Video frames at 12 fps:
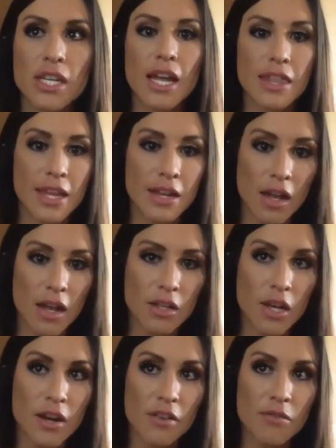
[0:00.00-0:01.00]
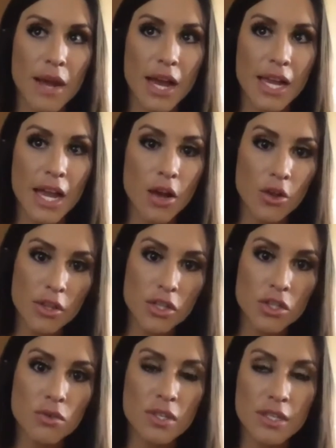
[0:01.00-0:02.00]
I think a lot of my health
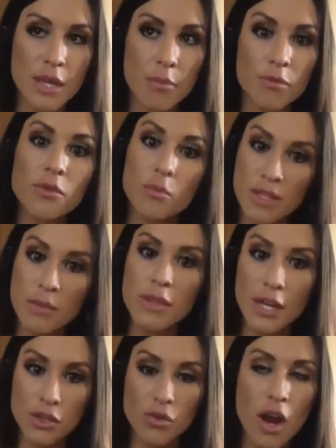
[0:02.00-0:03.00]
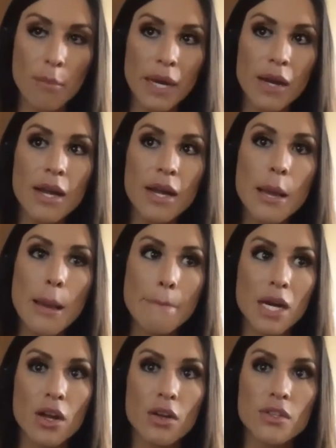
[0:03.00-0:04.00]
issues stemmed from some of that trauma, but
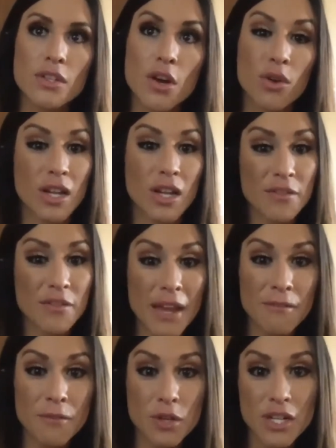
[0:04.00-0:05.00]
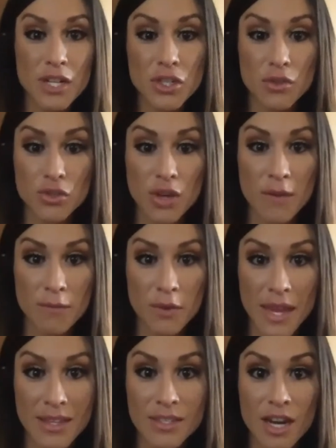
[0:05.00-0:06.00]
also a lot of my food issues stemmed from that
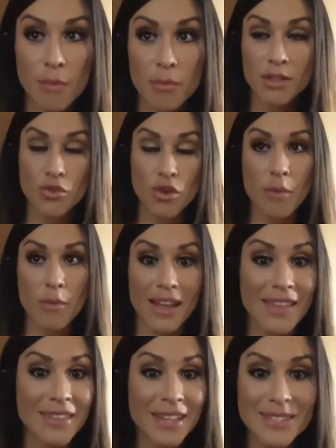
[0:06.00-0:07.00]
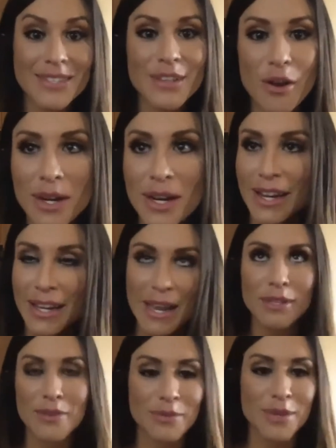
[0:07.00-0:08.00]
stom- trauma. And this is, oh my God, I can't
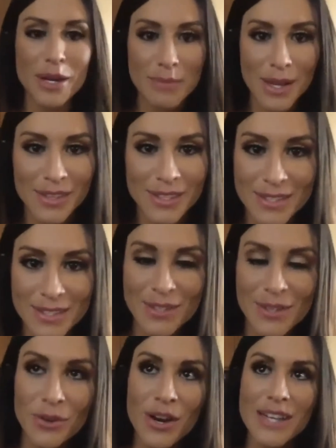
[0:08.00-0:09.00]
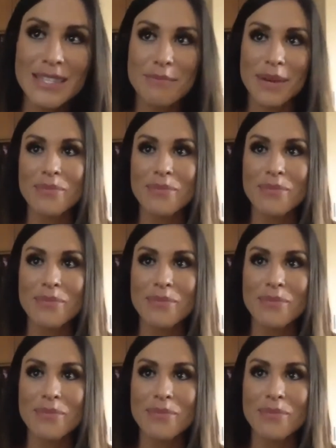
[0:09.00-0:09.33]
believe I'm talking about this. This is so crazy, but I